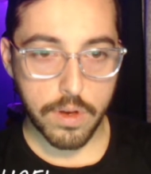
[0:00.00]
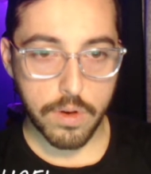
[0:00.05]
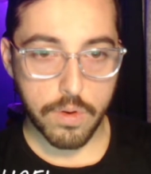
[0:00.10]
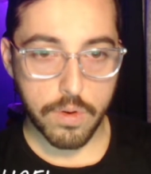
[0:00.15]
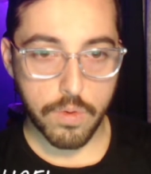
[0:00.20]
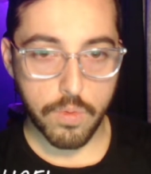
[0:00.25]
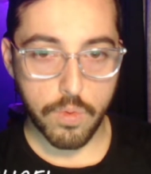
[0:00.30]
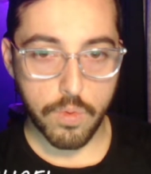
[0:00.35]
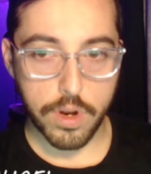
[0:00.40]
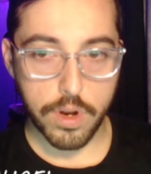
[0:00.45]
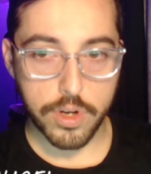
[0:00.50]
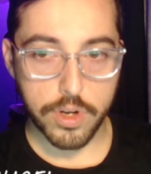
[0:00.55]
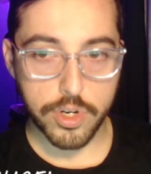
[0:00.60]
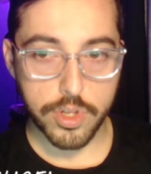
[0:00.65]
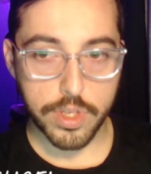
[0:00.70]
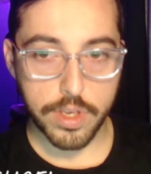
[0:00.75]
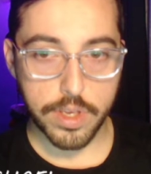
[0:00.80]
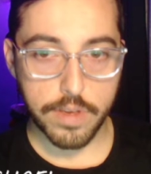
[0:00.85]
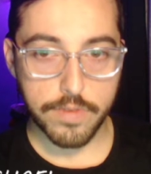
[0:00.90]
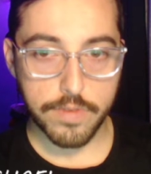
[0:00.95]

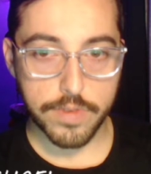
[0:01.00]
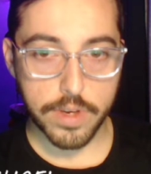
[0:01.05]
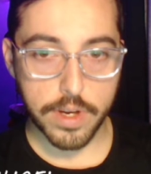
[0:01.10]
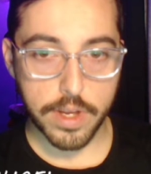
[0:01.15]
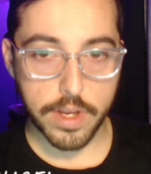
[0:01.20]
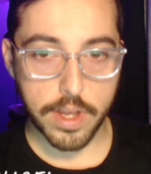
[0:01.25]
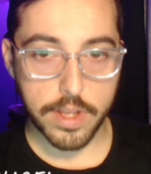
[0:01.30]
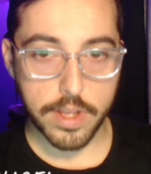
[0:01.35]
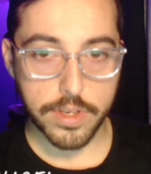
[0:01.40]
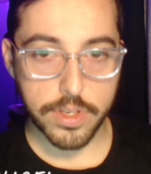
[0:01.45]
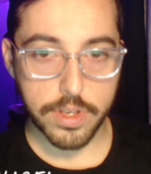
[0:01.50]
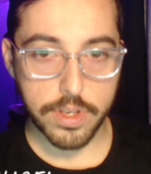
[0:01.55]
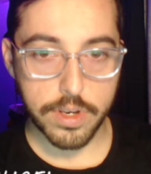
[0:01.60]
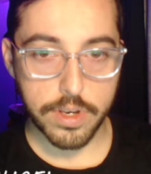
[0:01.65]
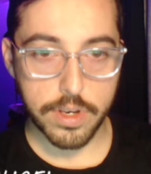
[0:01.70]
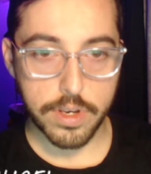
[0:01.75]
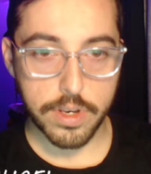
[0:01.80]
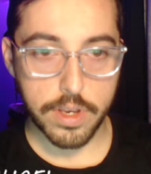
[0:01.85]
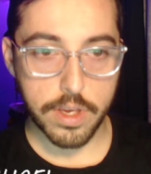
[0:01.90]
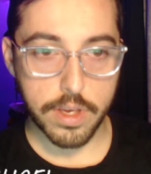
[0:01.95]
100 Thieves
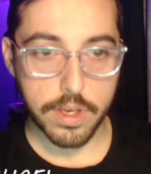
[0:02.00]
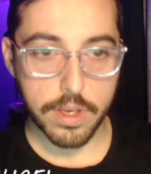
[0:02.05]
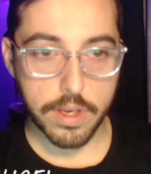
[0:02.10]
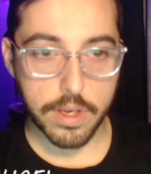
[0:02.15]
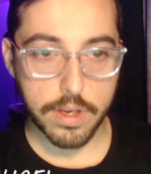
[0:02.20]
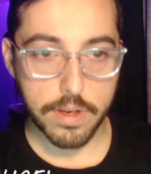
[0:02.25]
against Dig.